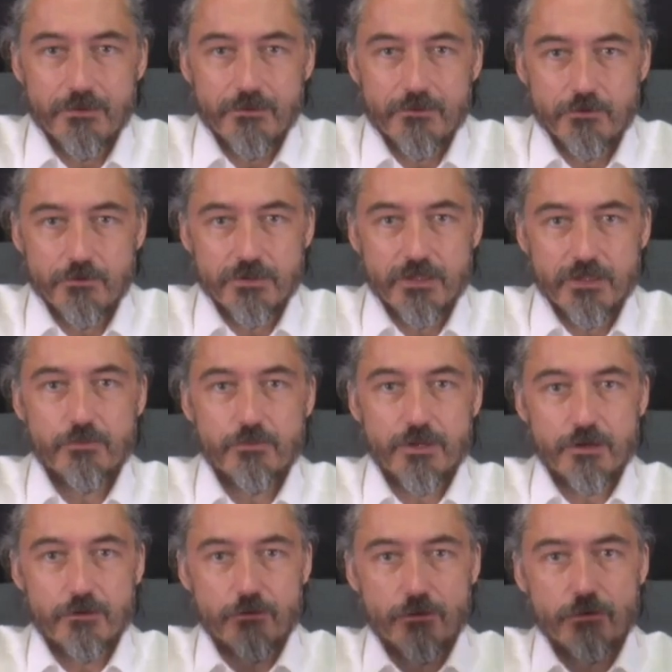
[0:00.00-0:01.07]
So then we
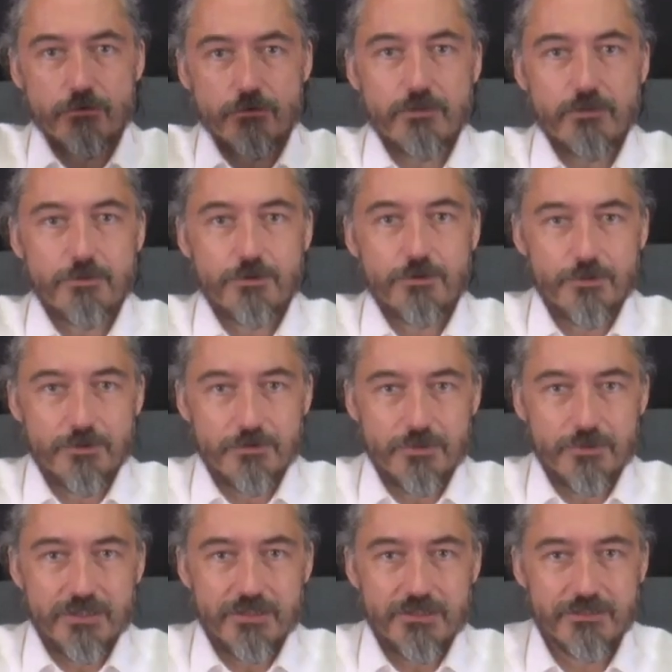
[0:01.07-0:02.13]
are grown-up human
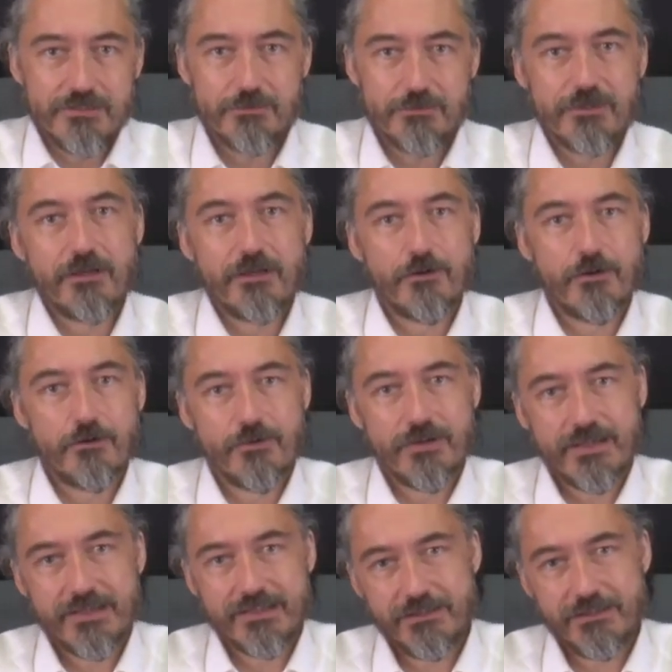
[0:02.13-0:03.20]
beings, but our
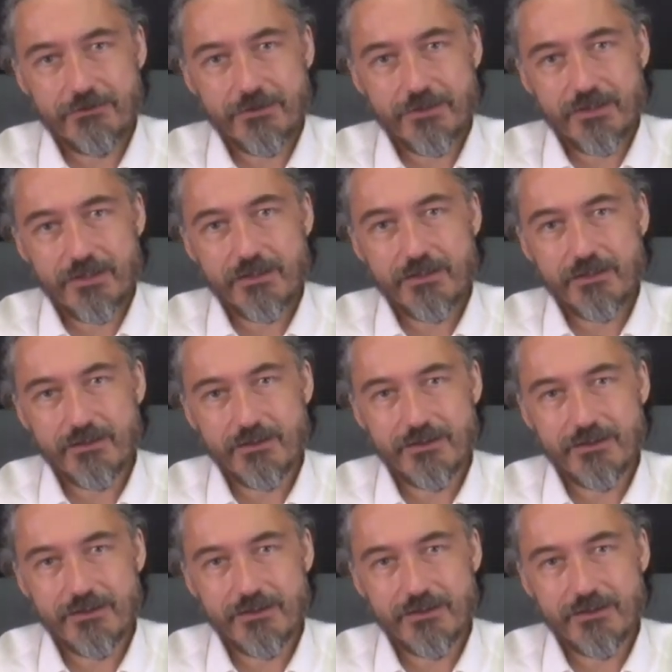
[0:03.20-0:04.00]
reactivity